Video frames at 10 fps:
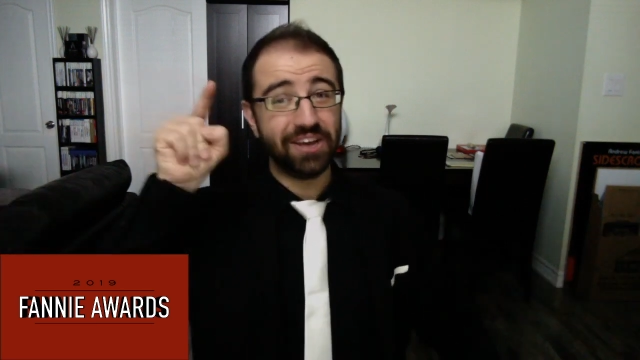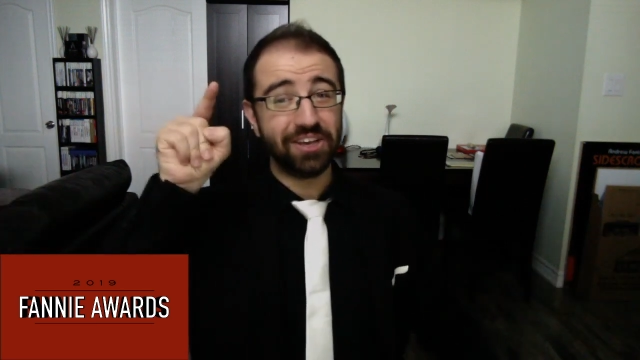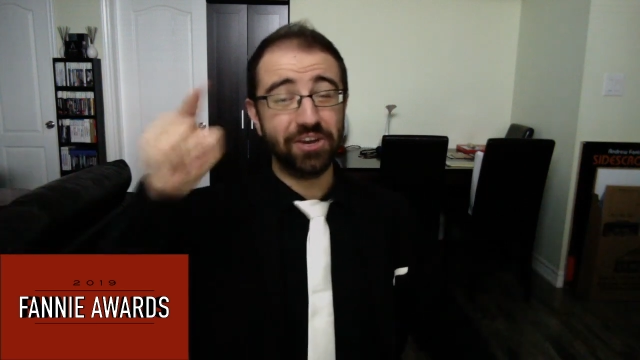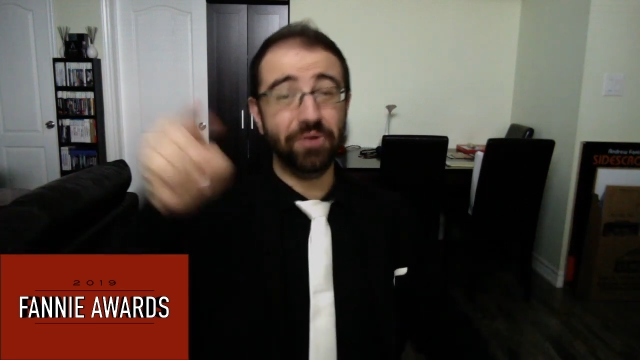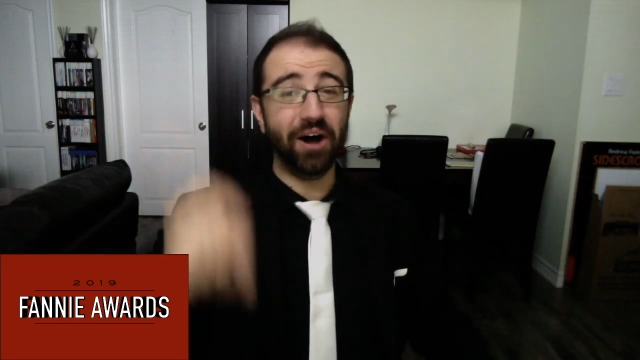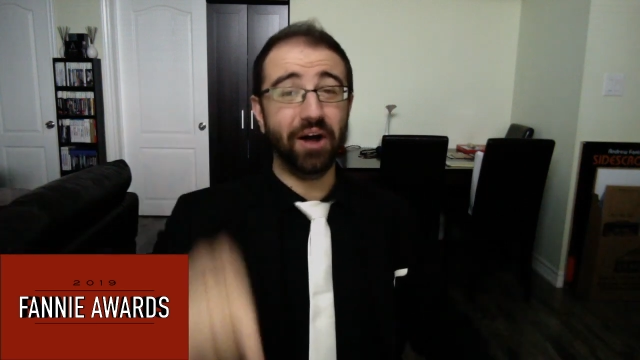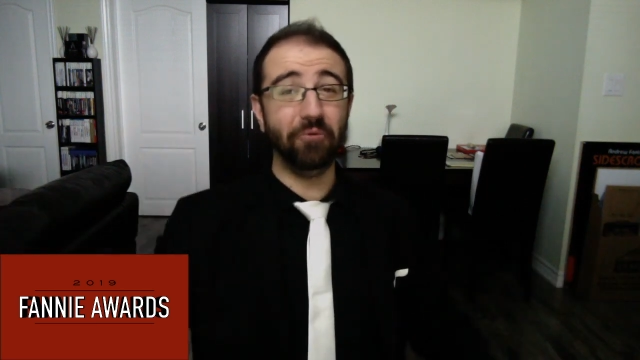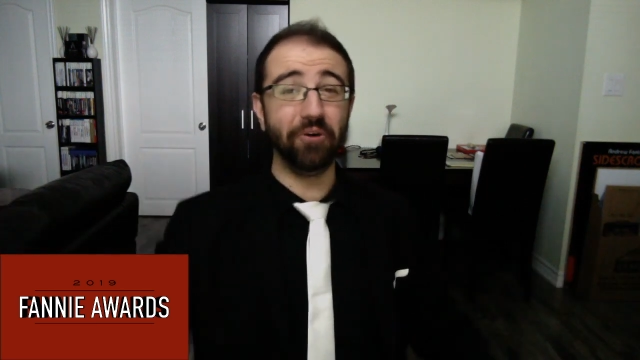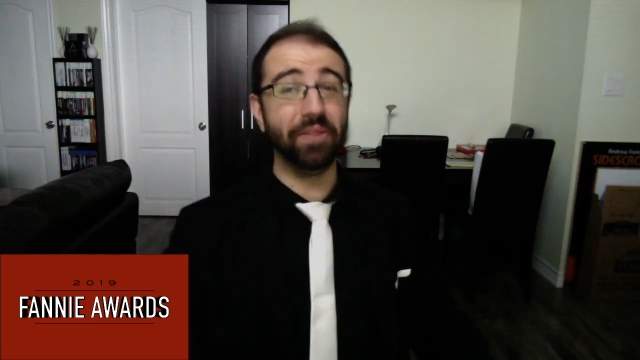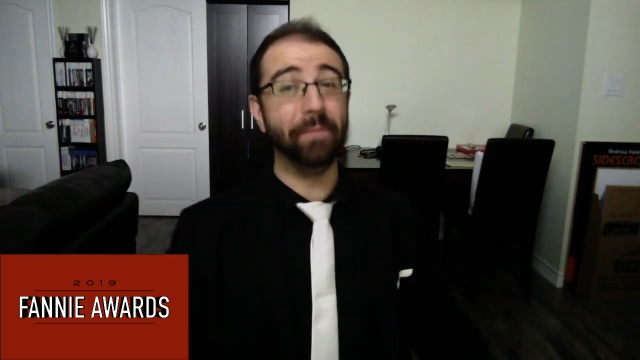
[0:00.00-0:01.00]
You all
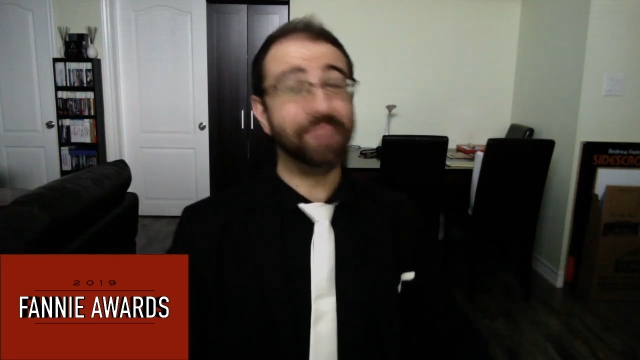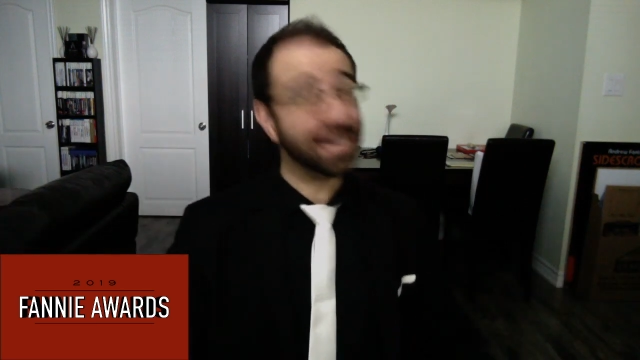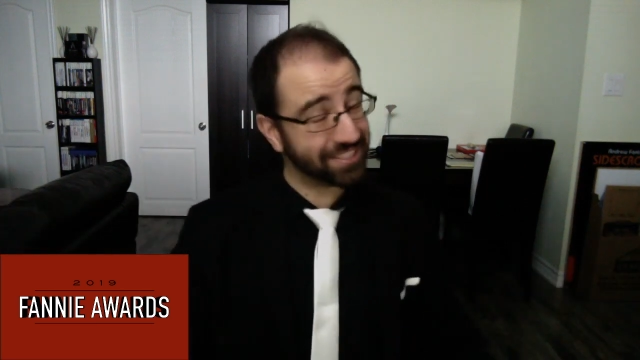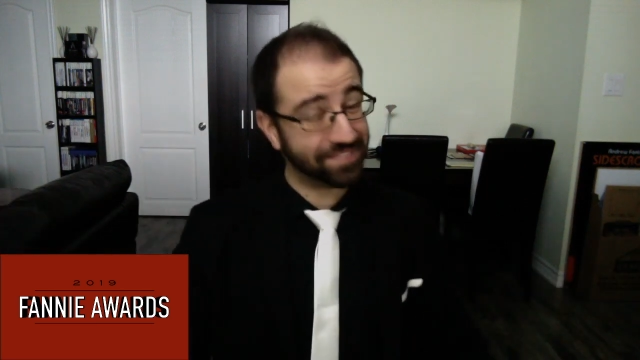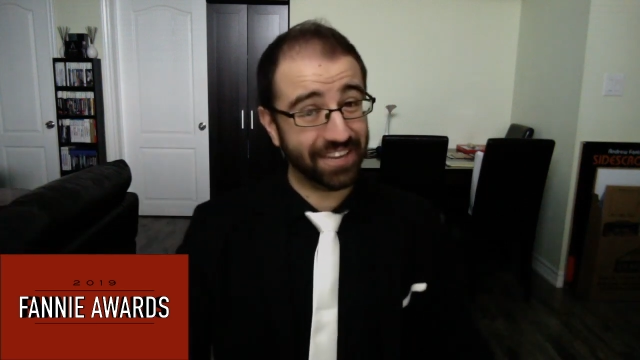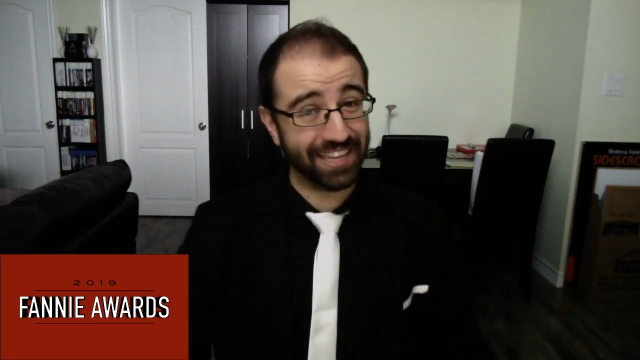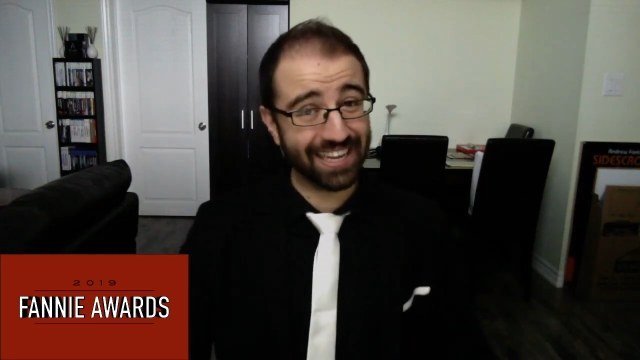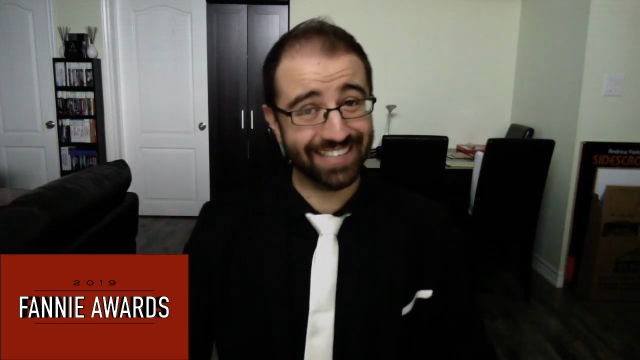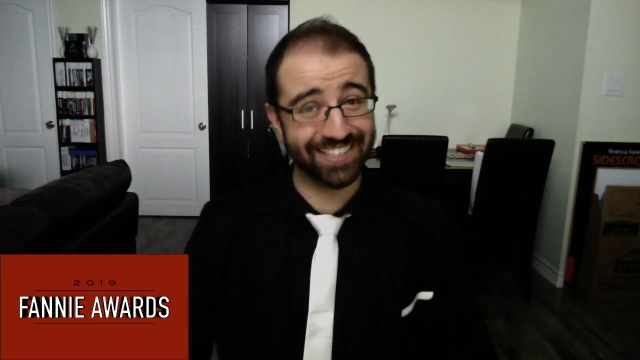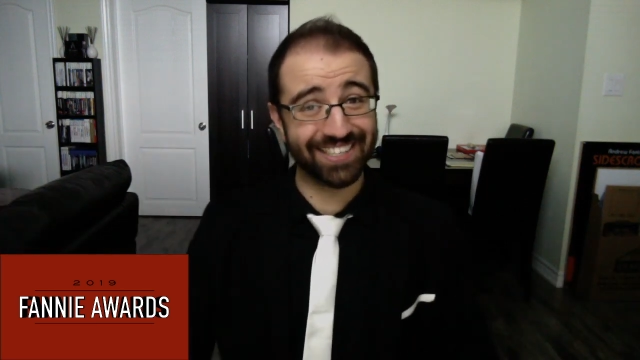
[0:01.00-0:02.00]
were the best
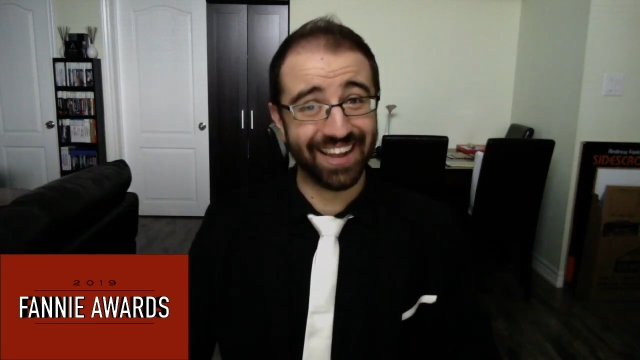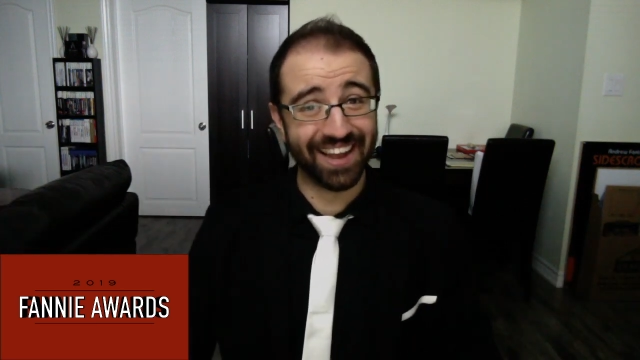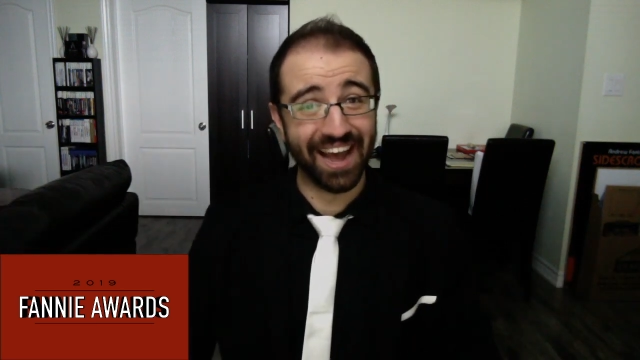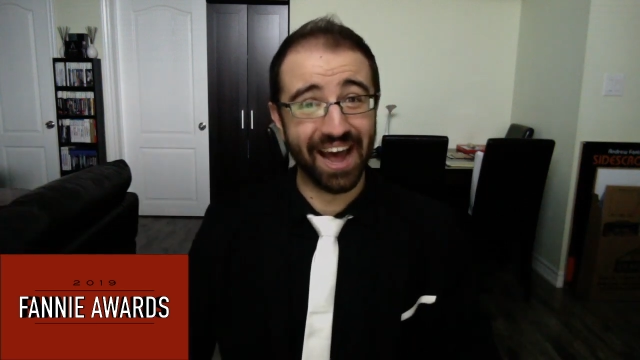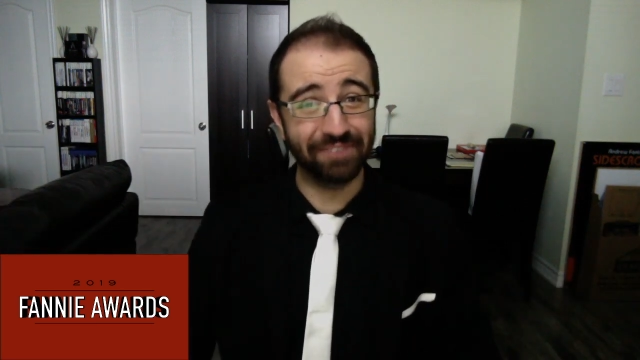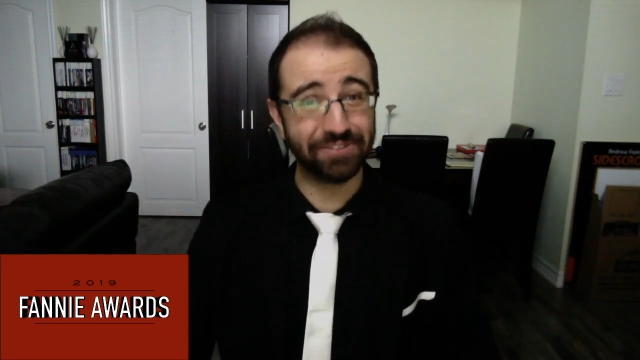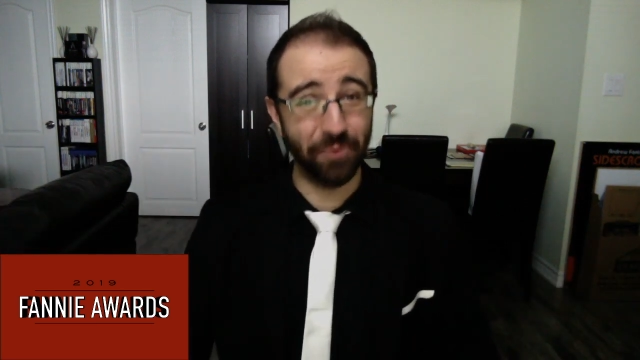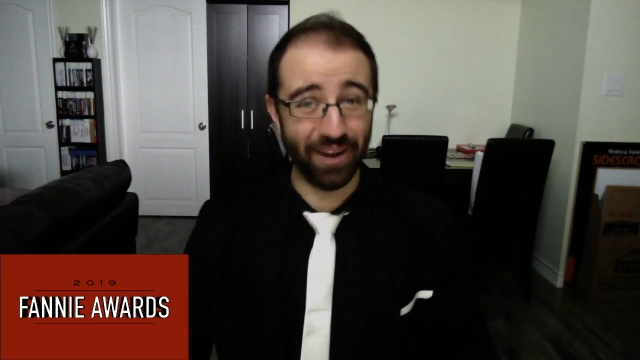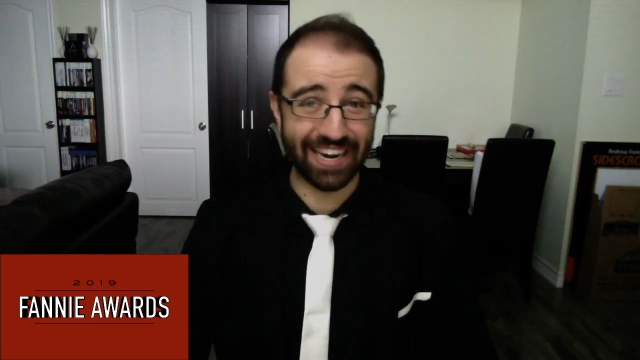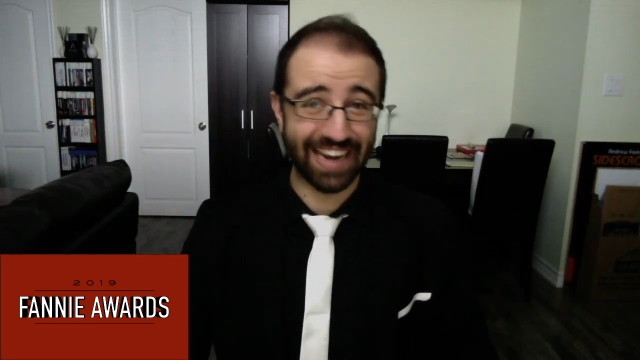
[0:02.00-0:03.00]
villains of
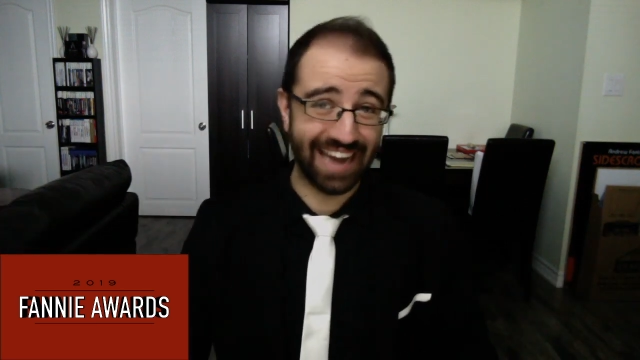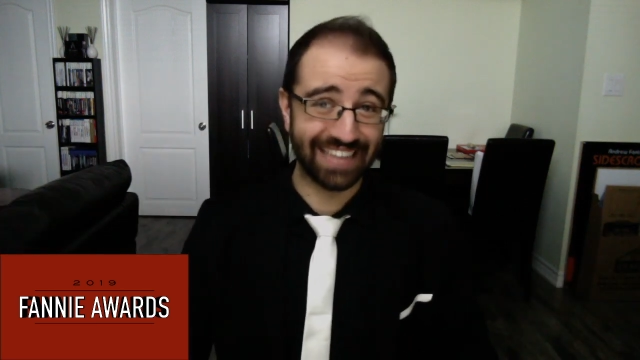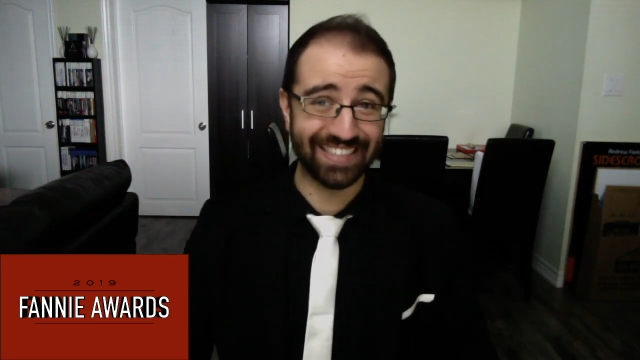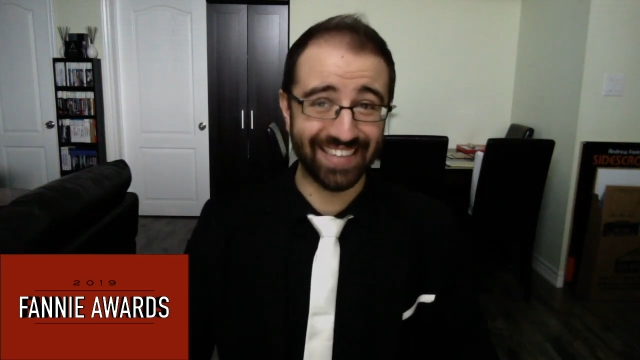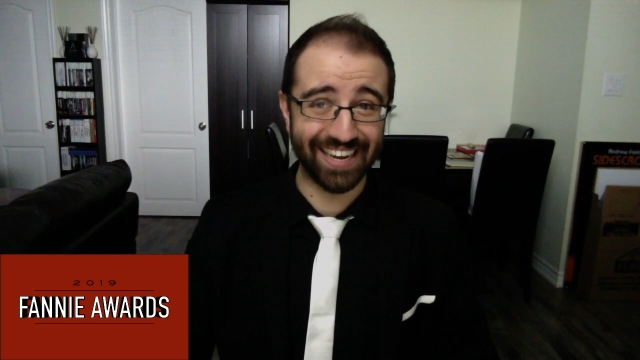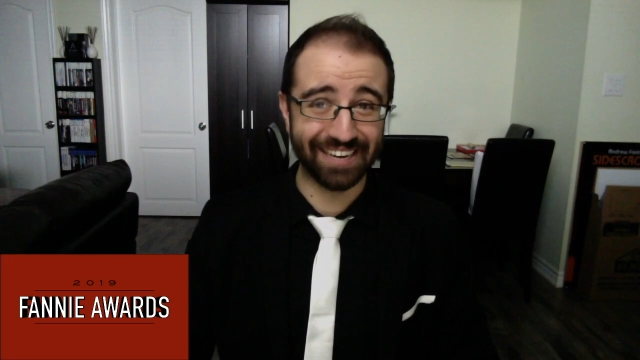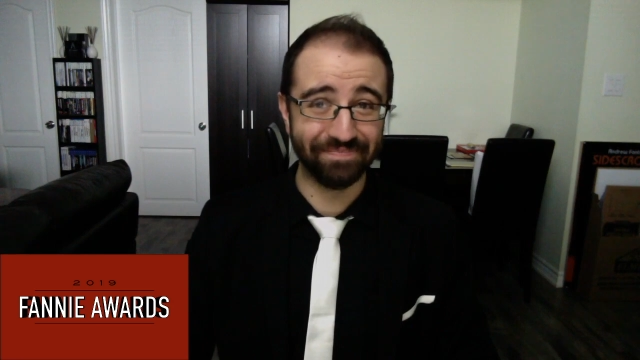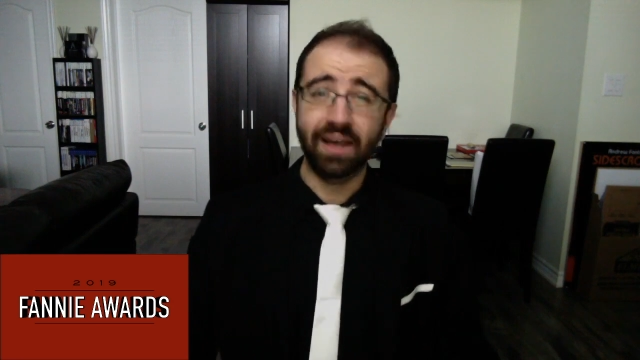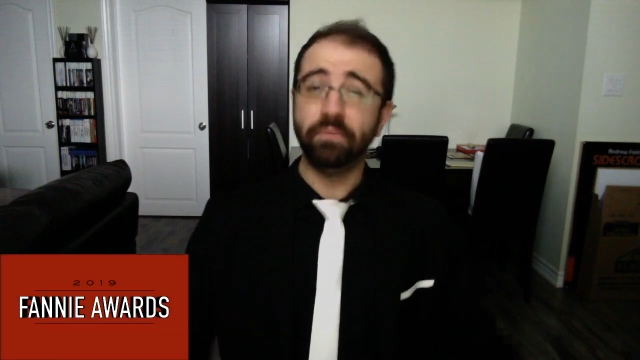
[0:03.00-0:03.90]
2019.